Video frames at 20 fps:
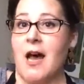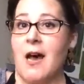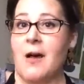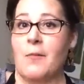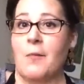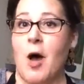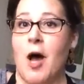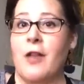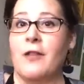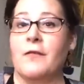
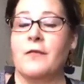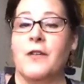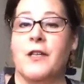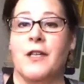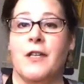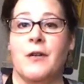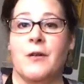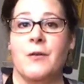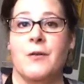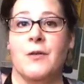All the
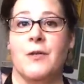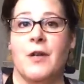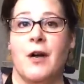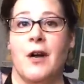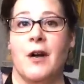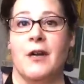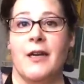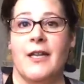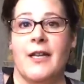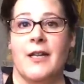videos
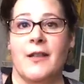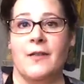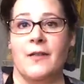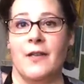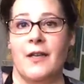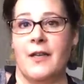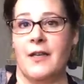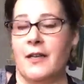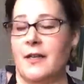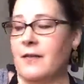are in
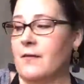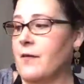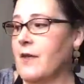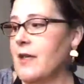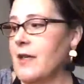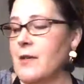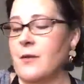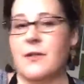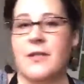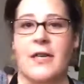the
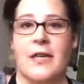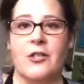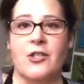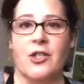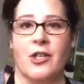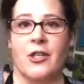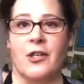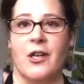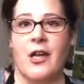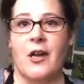video
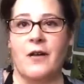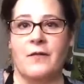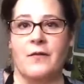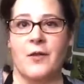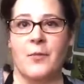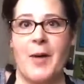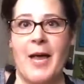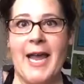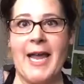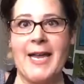section
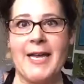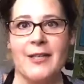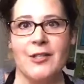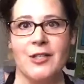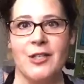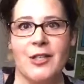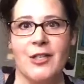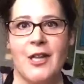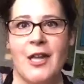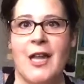of the
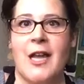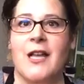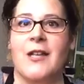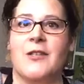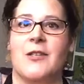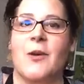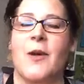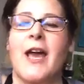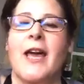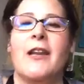page.
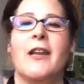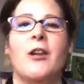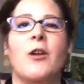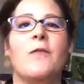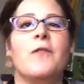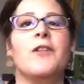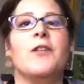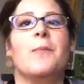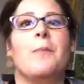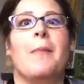So head on
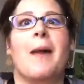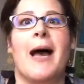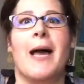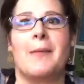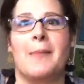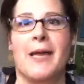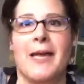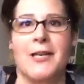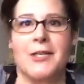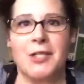over to
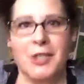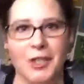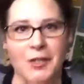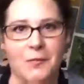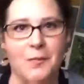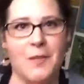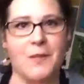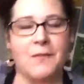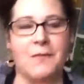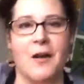my page and
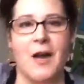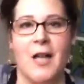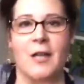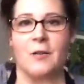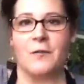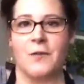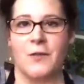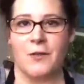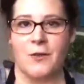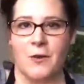give me a
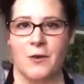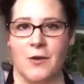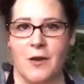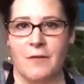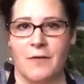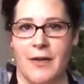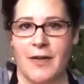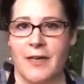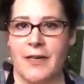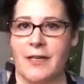follow if you don't
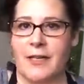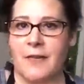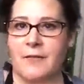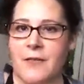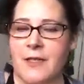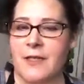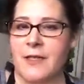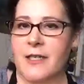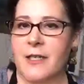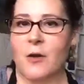already. I'd
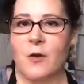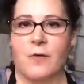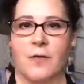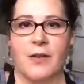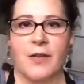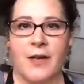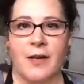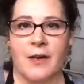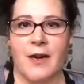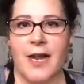love to see you
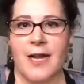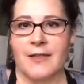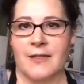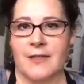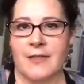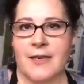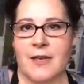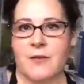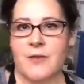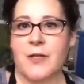over there at
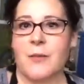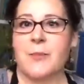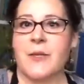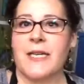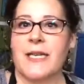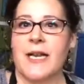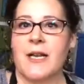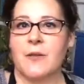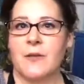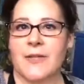
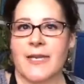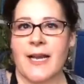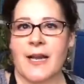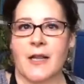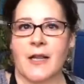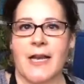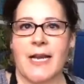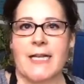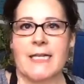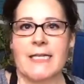Serendipity House
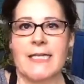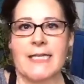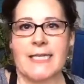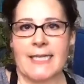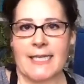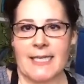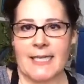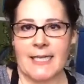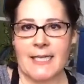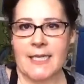
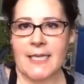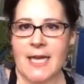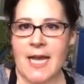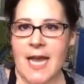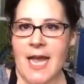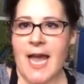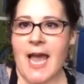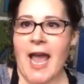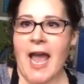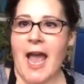LLC.
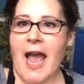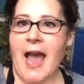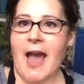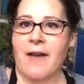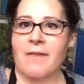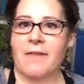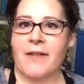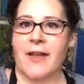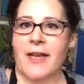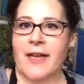
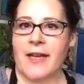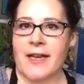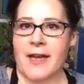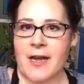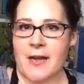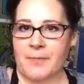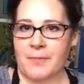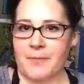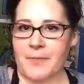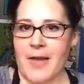Have
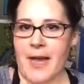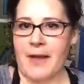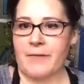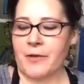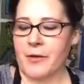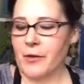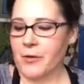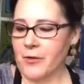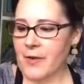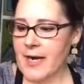
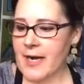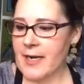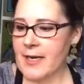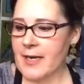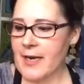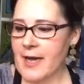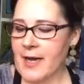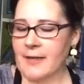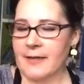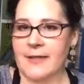a
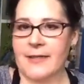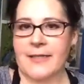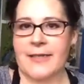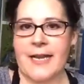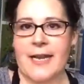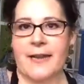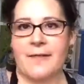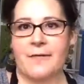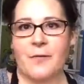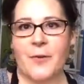great and
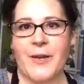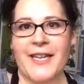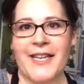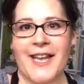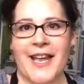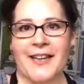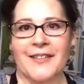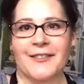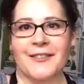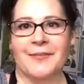safe
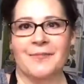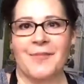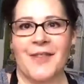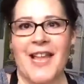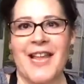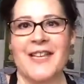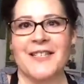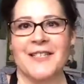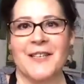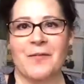weekend.
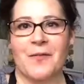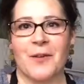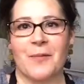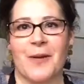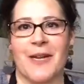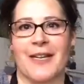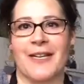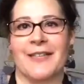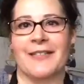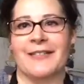Thanks,
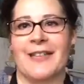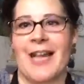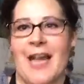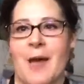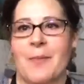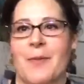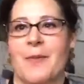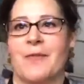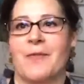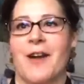everybody.
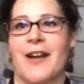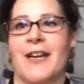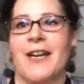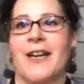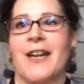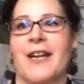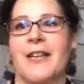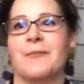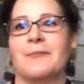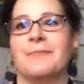Happy Friday
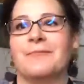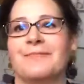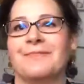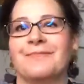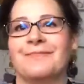night.